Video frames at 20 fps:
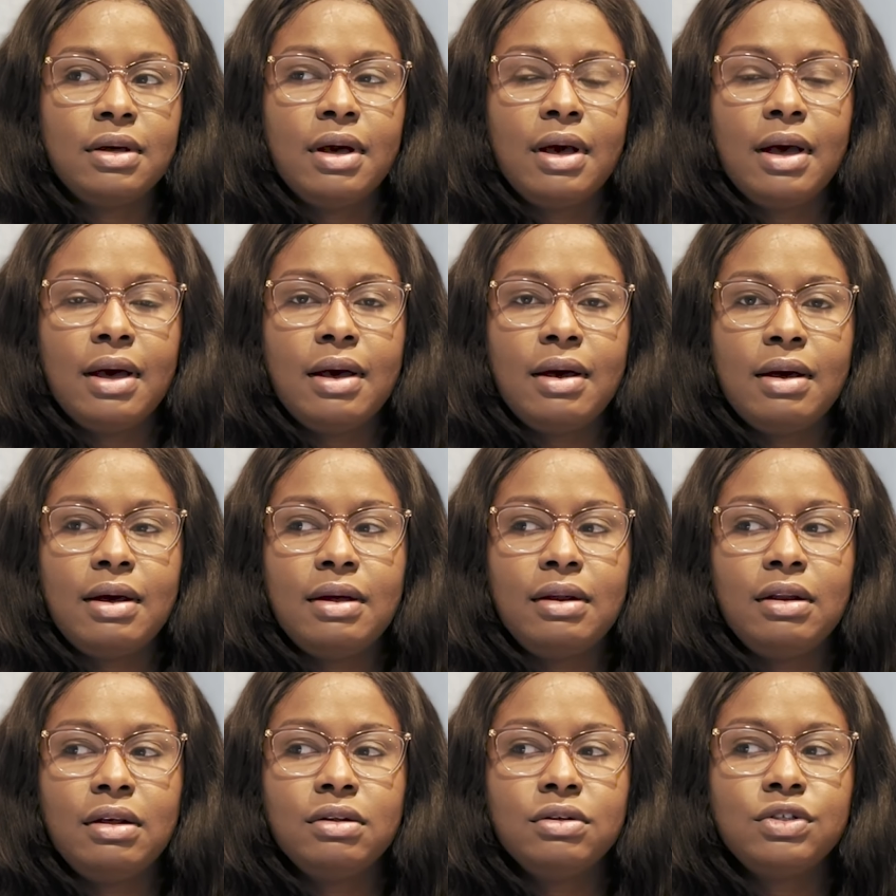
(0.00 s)

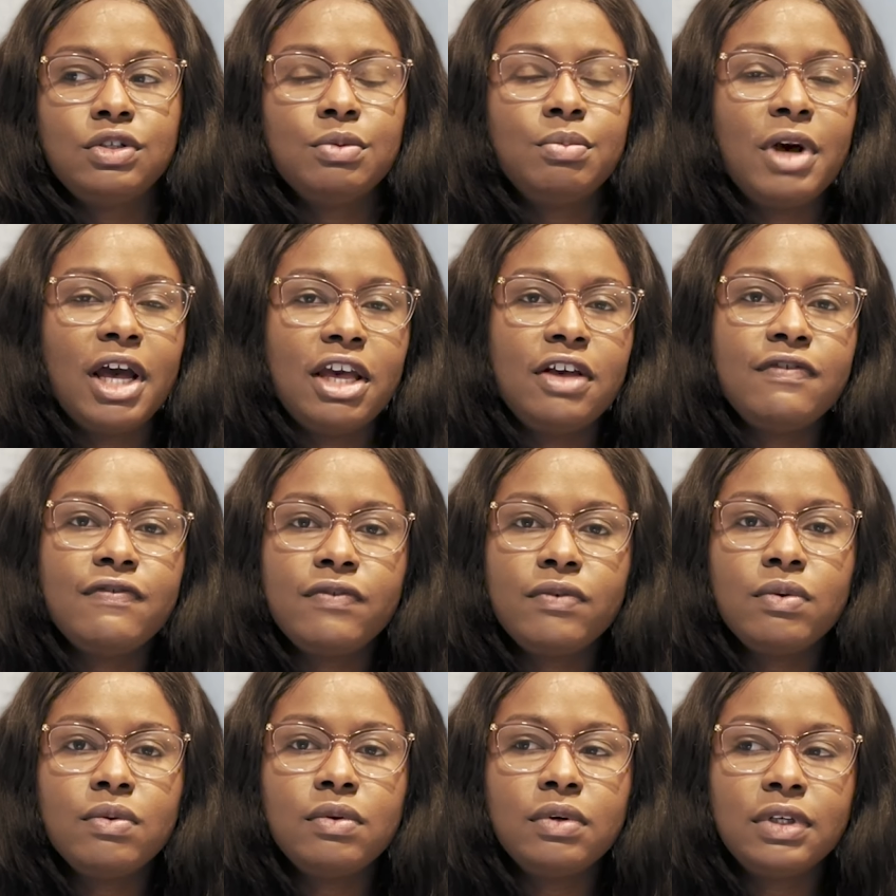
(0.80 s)
And to buy
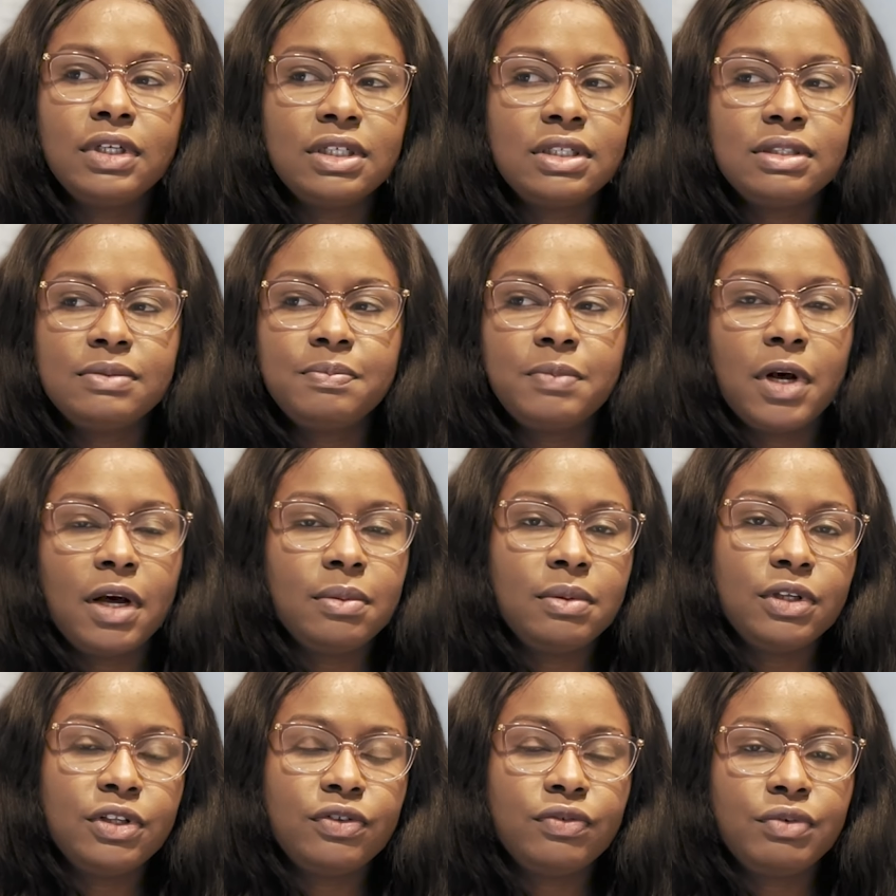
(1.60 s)
food is
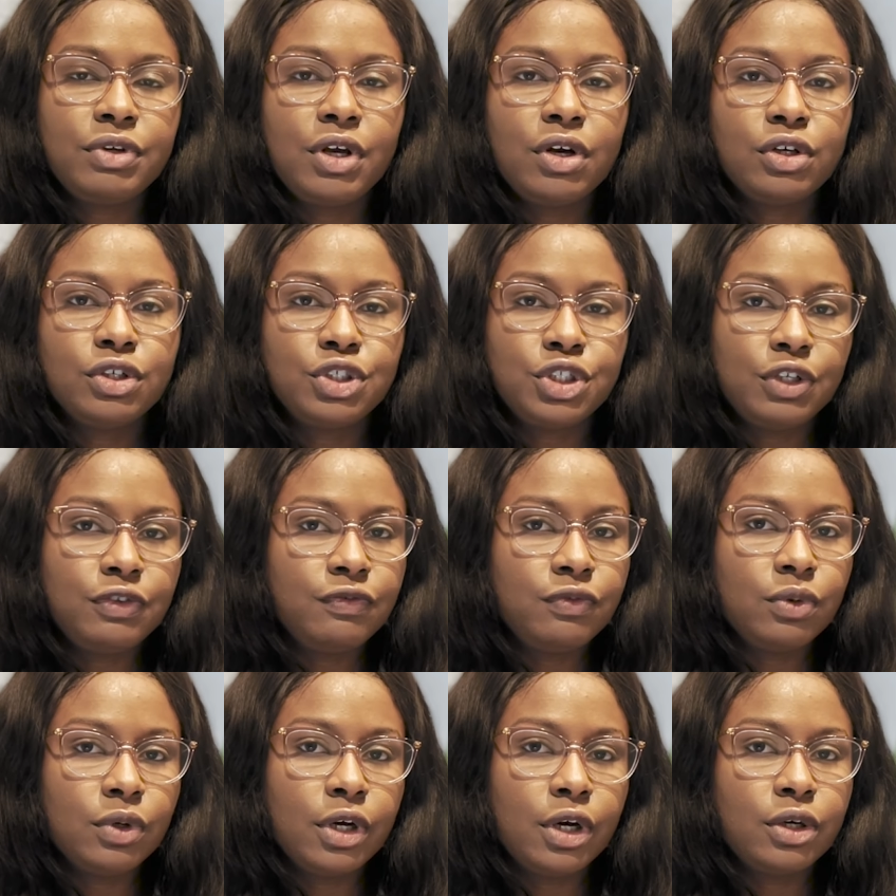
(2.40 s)
probably
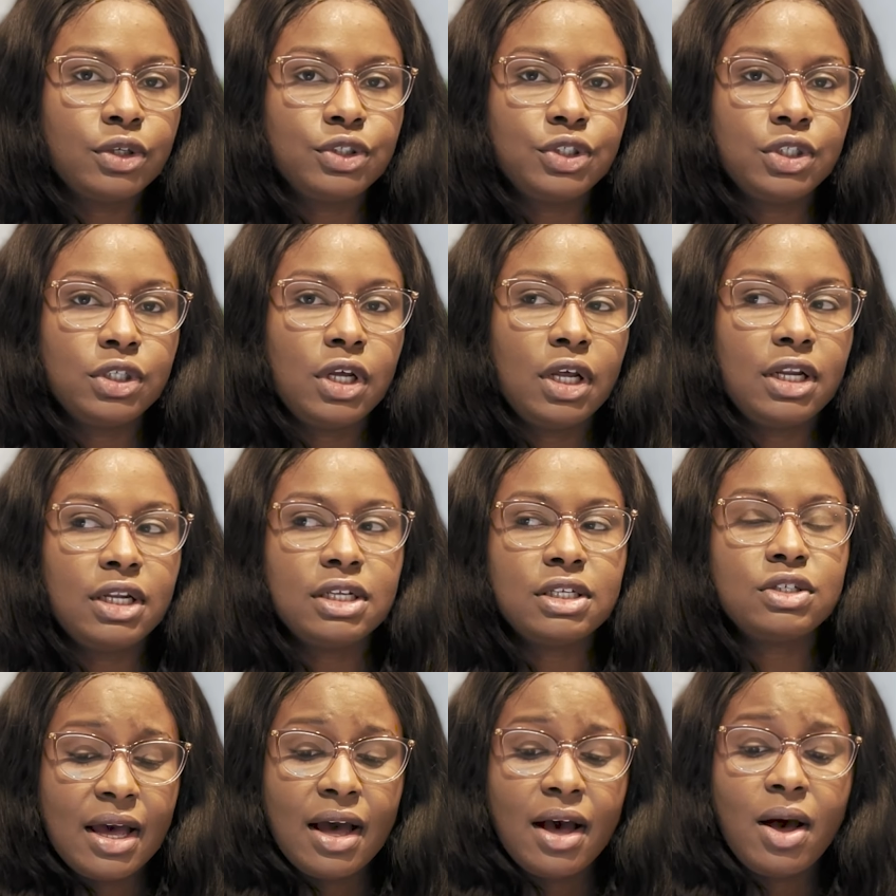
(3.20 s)

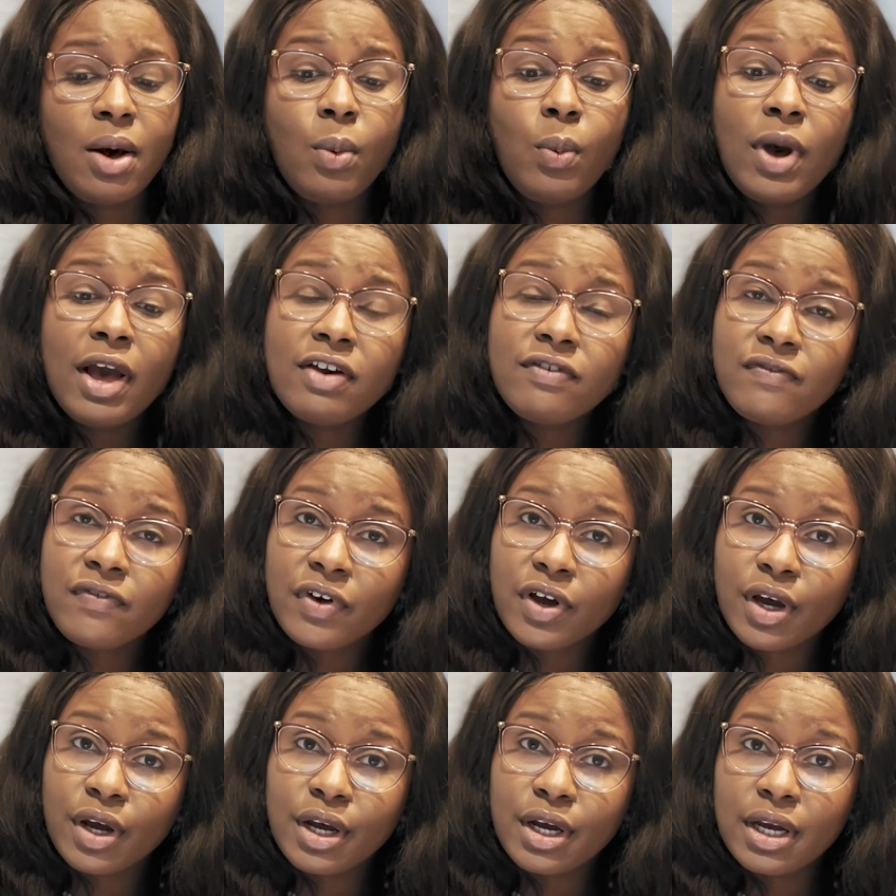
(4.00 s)
$300-400.
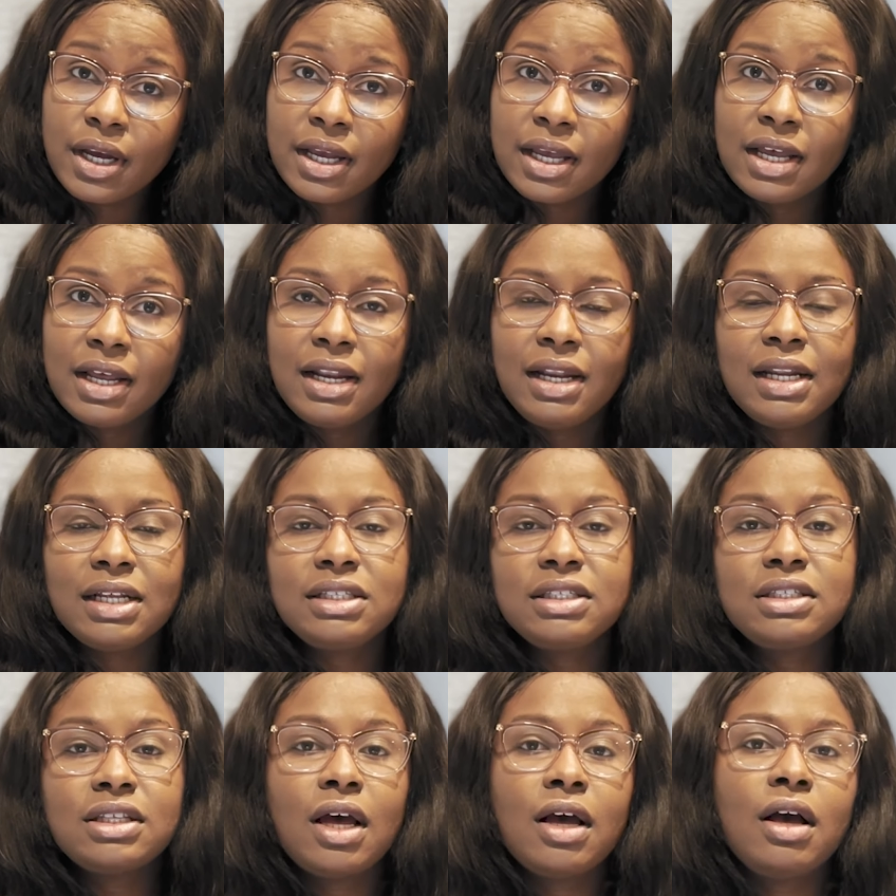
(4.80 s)
However, let's
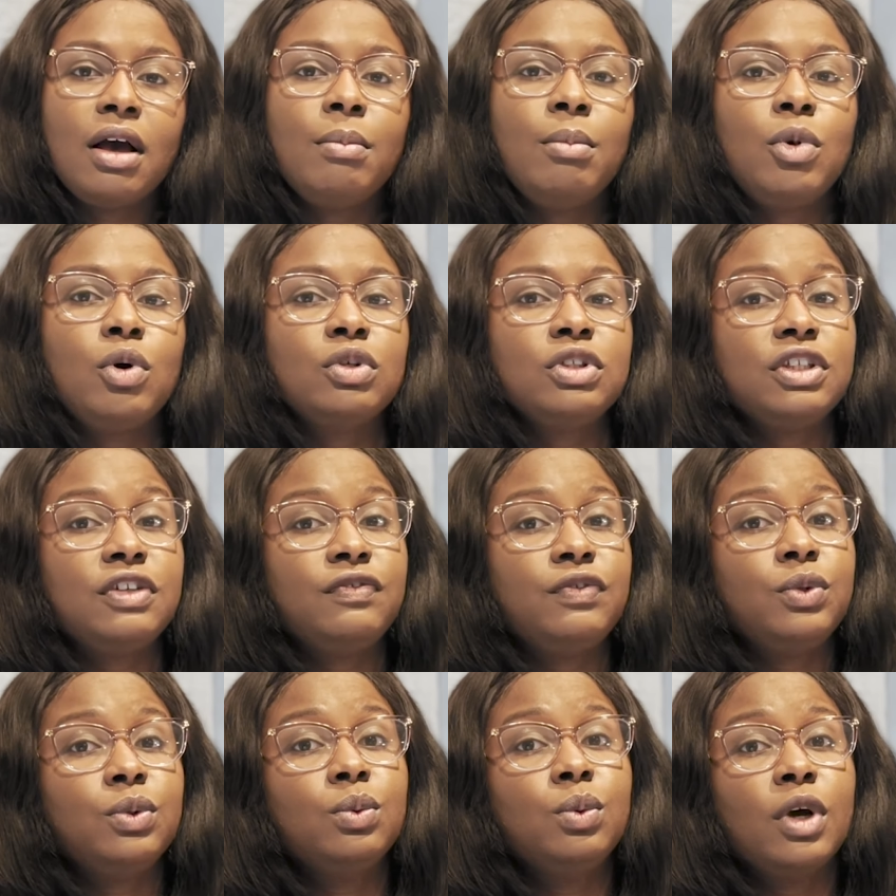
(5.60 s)
talk about if
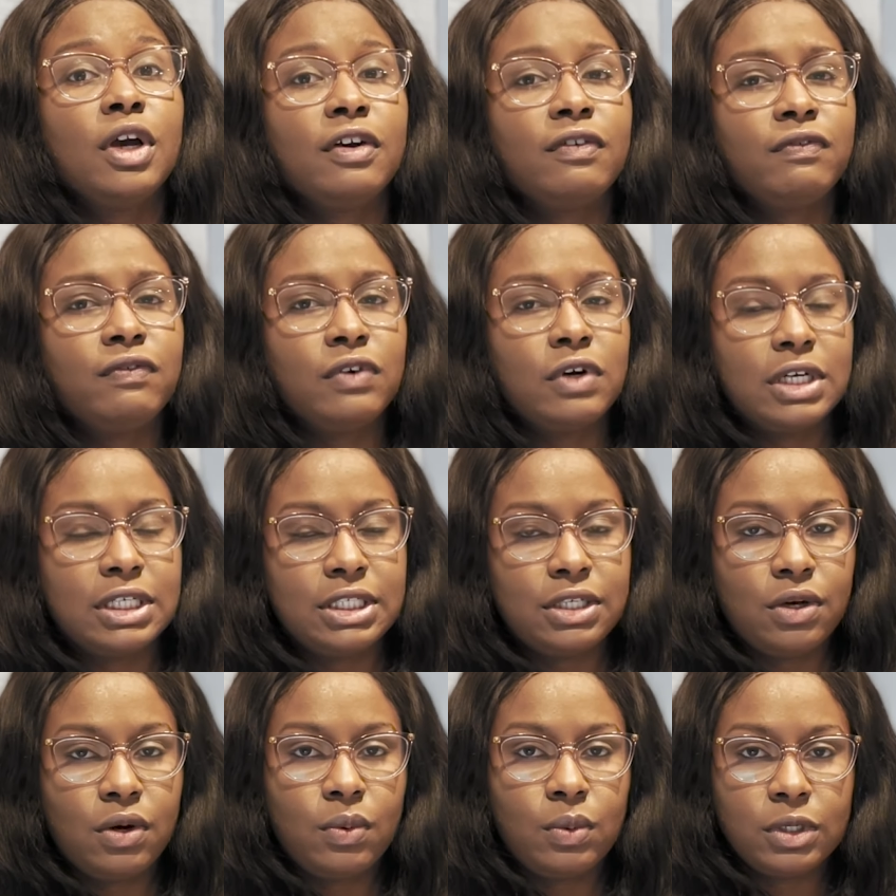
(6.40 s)
you work 40
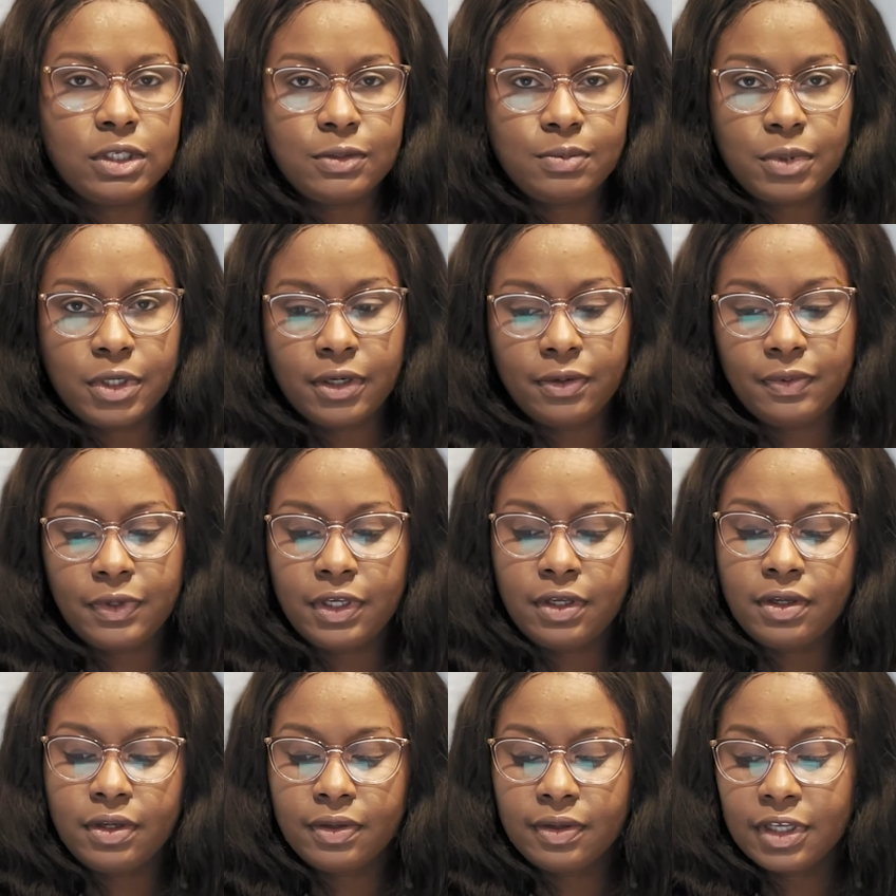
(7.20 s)
hours per
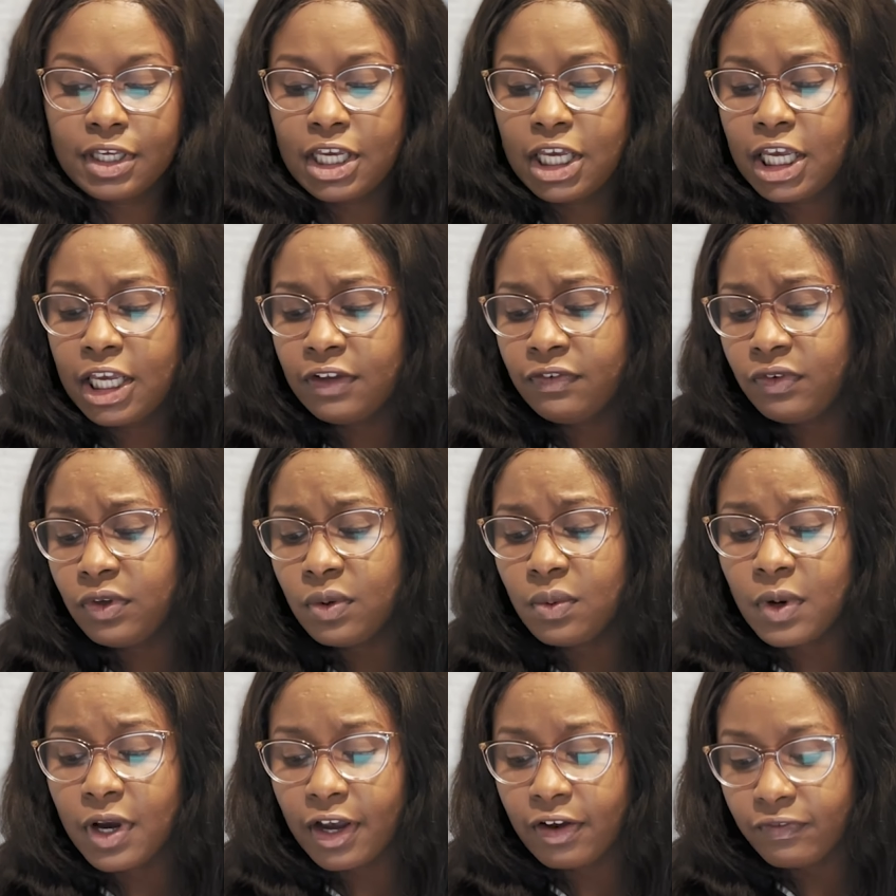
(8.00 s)
week. If you
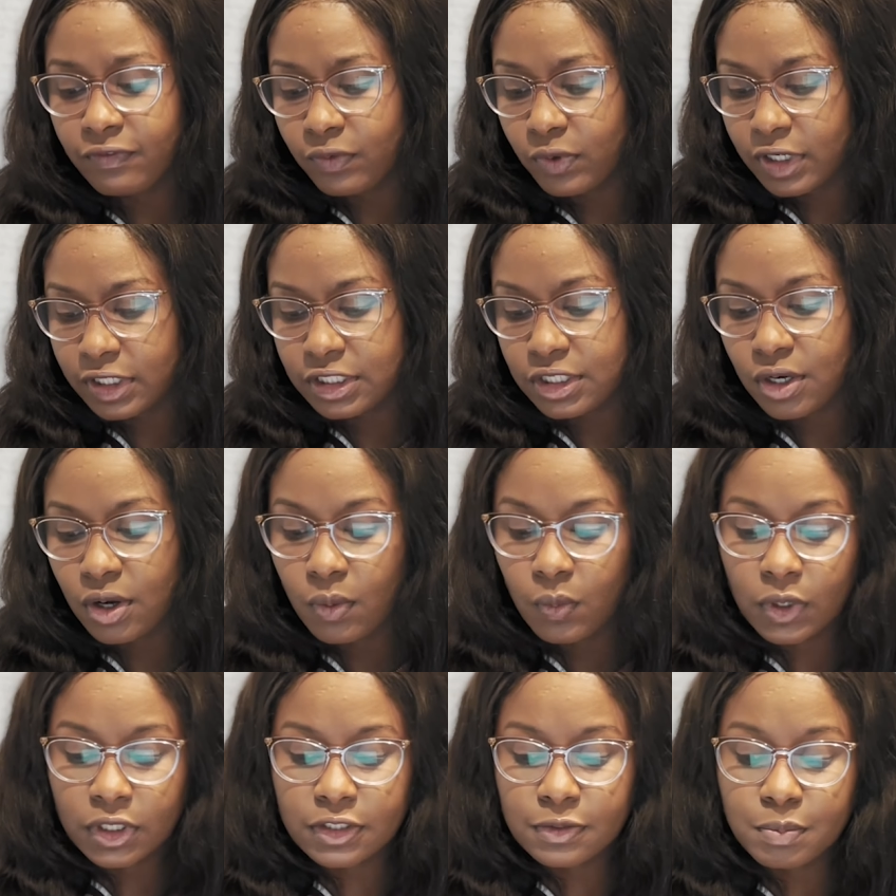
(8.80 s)
work 40
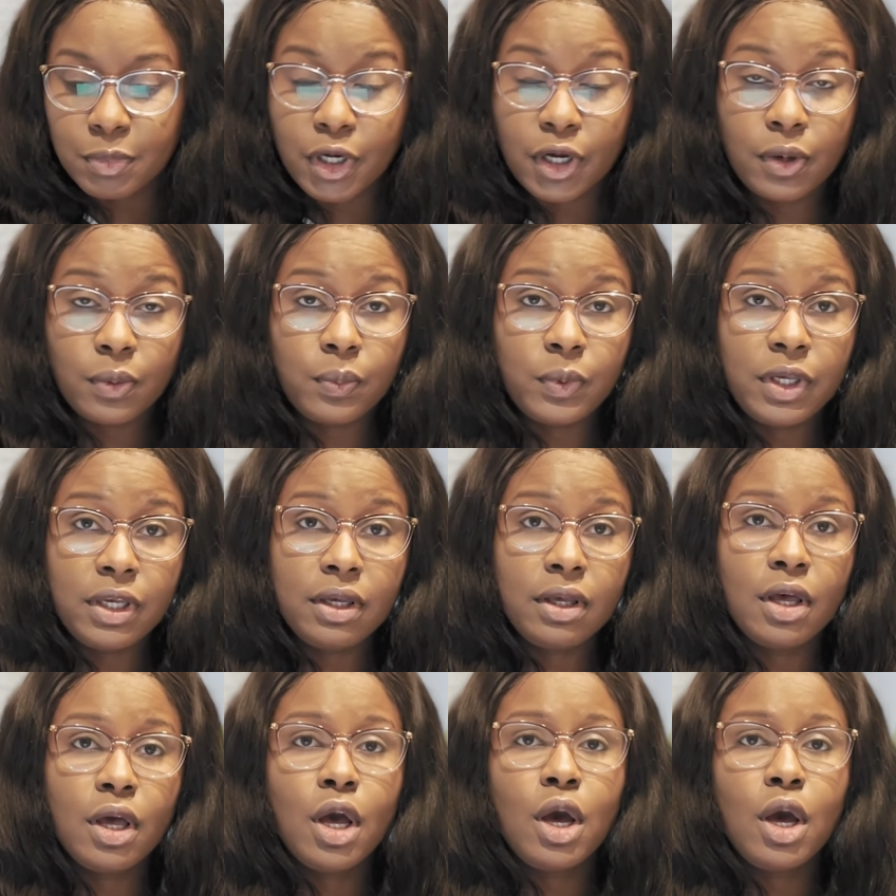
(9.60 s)
hours per week,